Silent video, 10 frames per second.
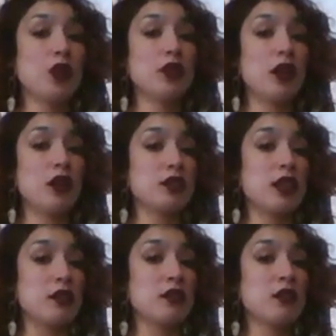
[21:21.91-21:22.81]
one
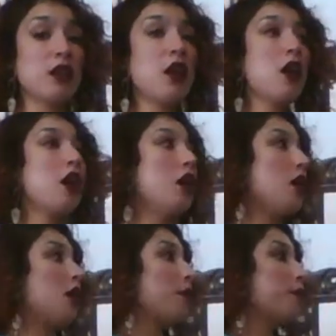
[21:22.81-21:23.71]
altar.
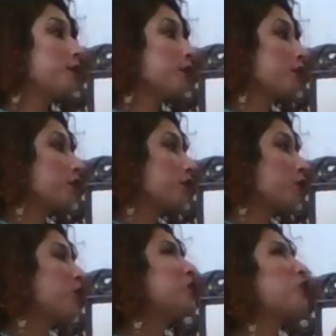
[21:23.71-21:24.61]
Um,
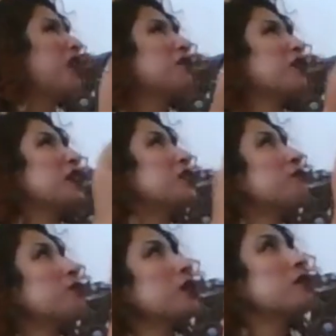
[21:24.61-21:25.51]
we do have
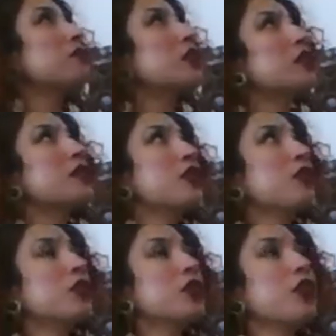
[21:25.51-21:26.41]
like different
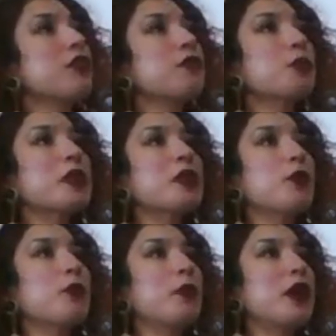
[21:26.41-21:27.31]
things here and there for
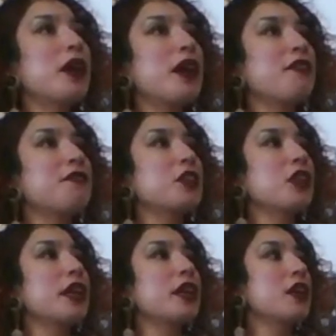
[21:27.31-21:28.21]
people, but I
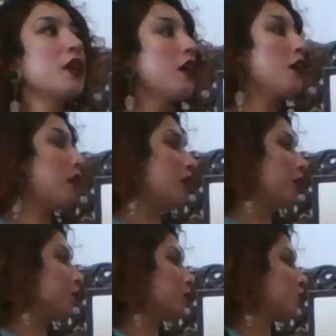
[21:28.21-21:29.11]
feel like
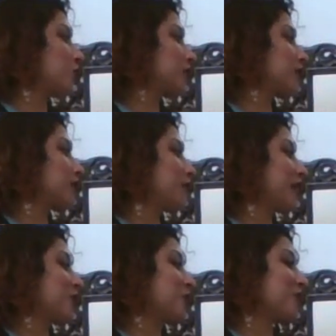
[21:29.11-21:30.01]
um, just to
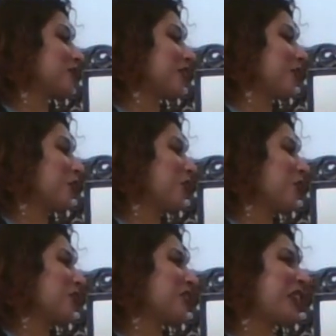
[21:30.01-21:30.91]
make sure that
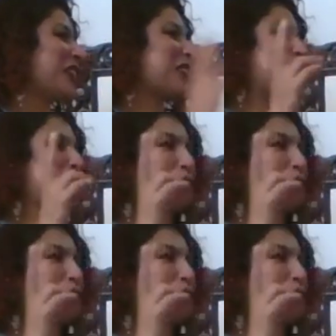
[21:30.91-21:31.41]
all of the like